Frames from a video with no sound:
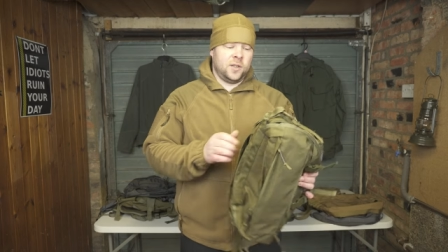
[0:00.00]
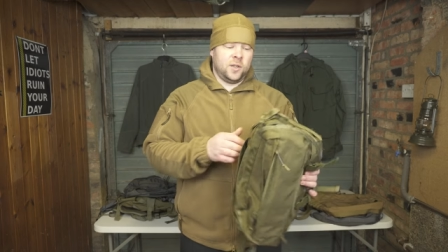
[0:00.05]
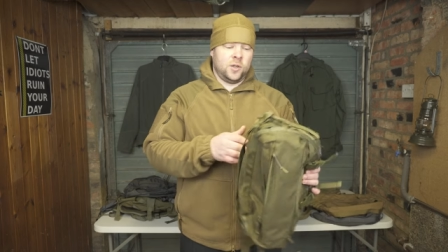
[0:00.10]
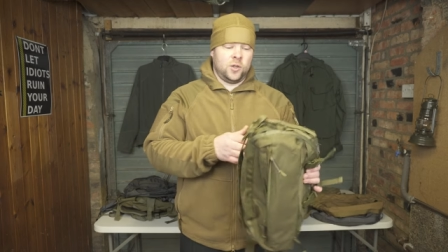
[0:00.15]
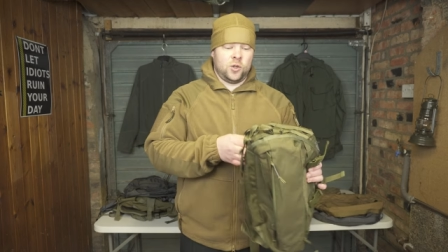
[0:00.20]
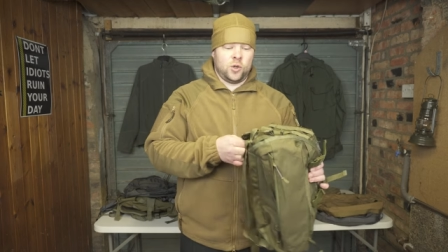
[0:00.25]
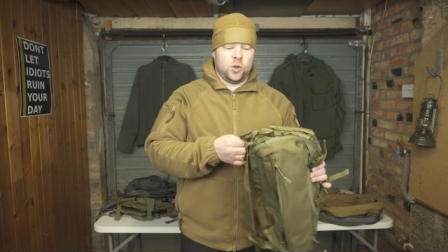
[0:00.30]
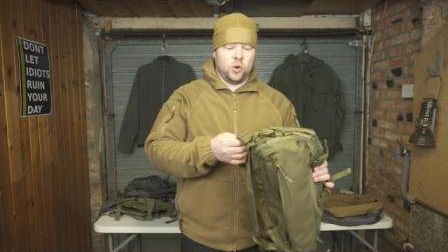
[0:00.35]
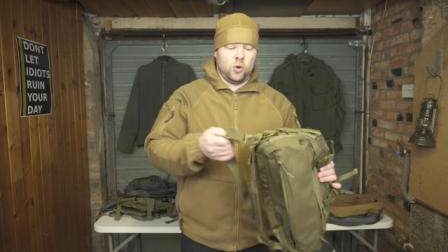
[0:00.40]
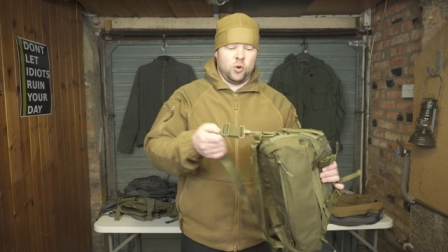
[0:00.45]

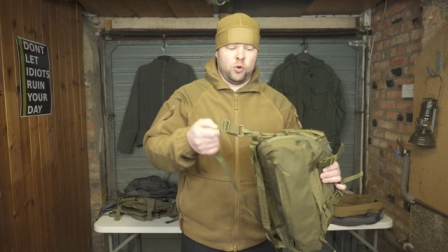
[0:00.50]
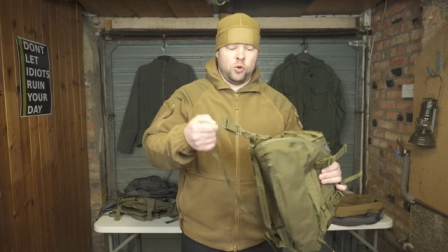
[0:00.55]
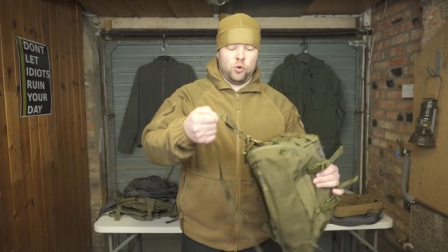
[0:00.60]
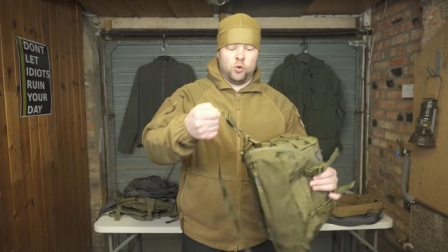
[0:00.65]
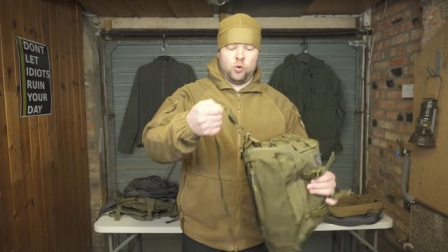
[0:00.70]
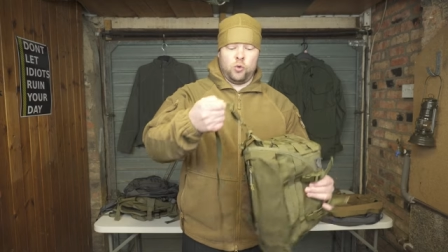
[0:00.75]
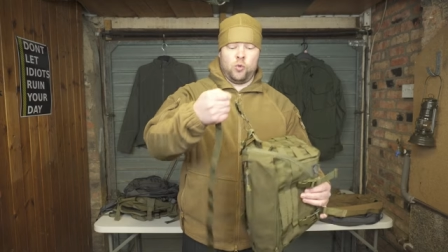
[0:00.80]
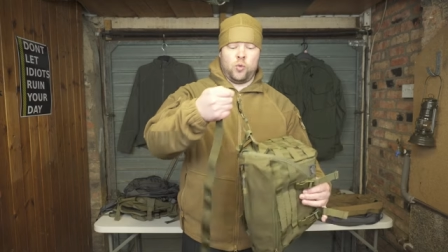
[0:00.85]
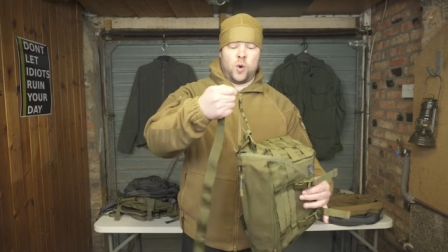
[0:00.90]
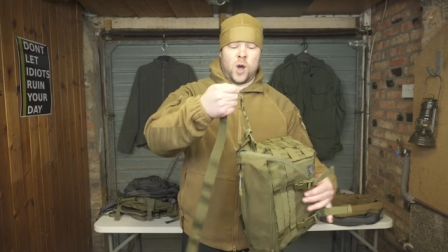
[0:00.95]

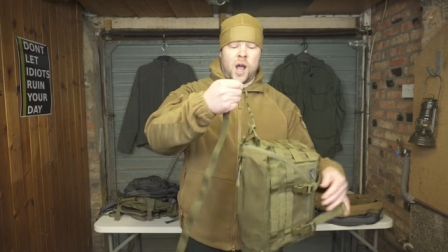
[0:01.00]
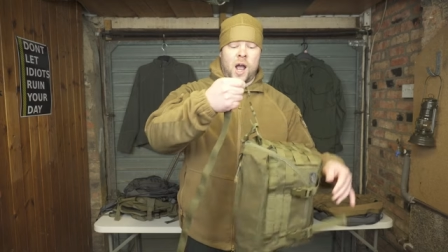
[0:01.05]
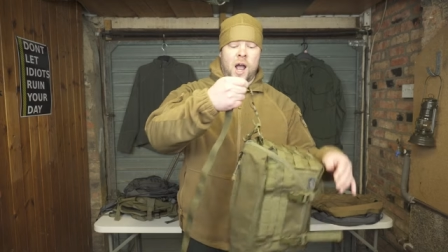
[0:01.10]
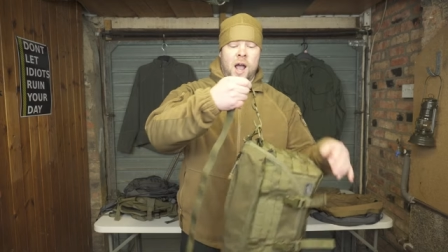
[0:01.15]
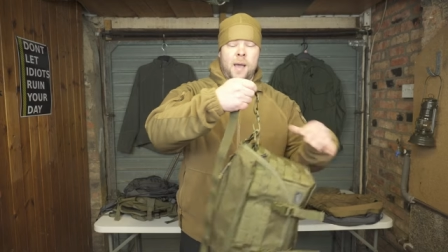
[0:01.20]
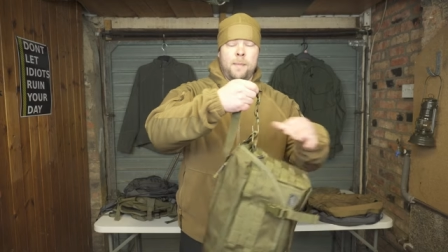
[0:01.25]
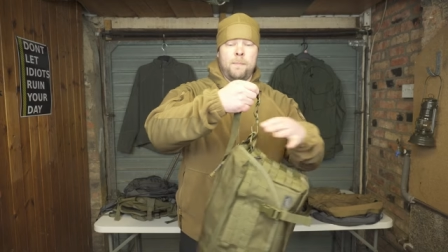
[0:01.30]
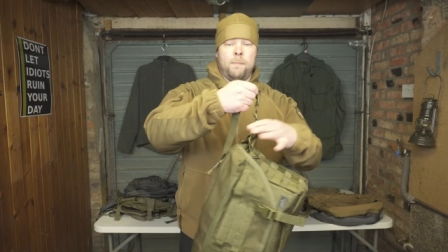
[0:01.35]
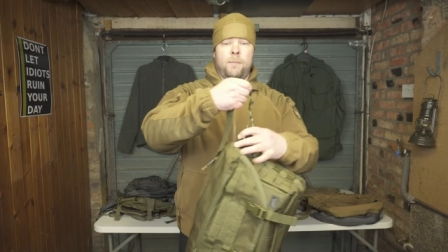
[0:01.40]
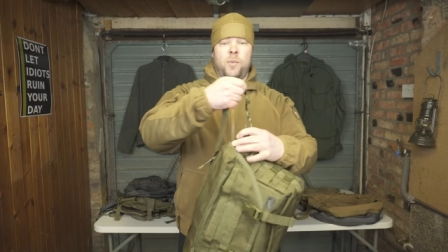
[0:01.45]
So
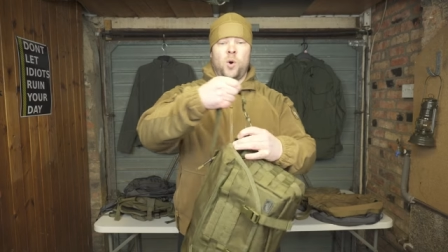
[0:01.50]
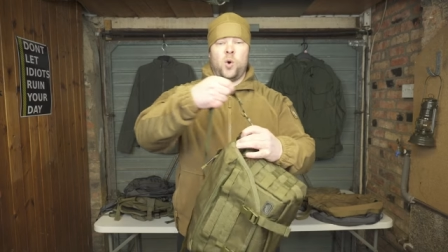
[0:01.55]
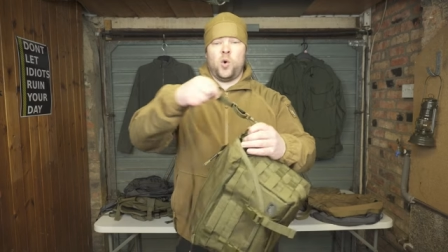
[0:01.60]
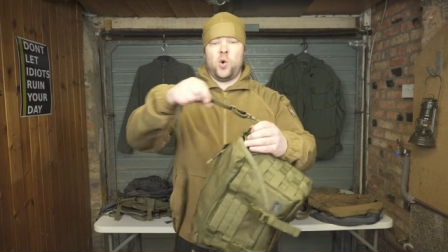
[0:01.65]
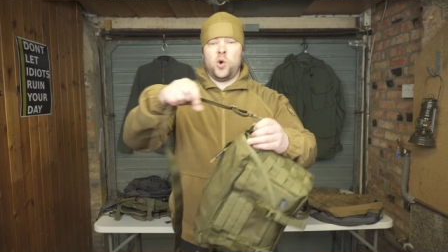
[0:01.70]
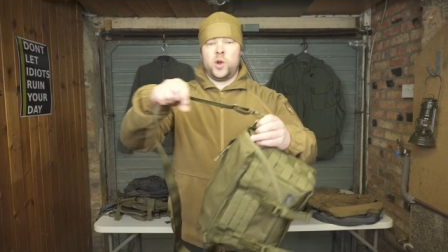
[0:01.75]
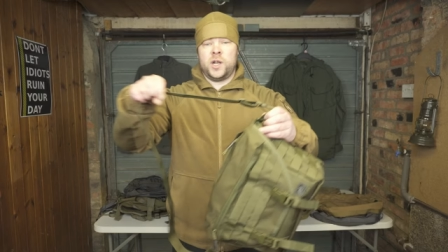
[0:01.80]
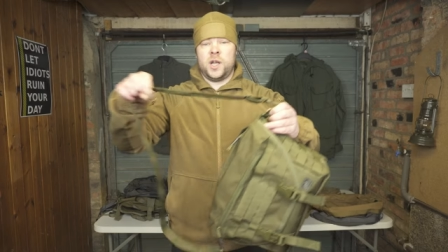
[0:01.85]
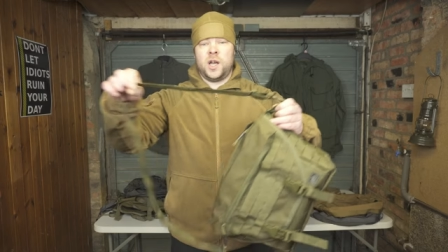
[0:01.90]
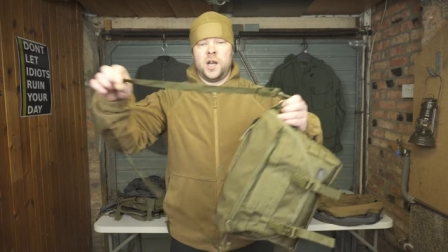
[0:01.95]
I
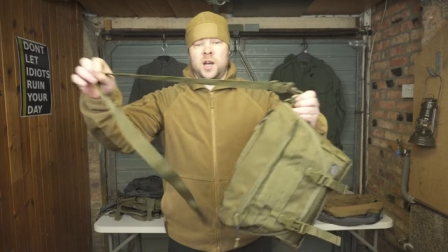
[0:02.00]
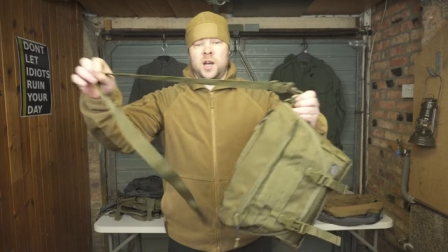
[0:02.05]
bought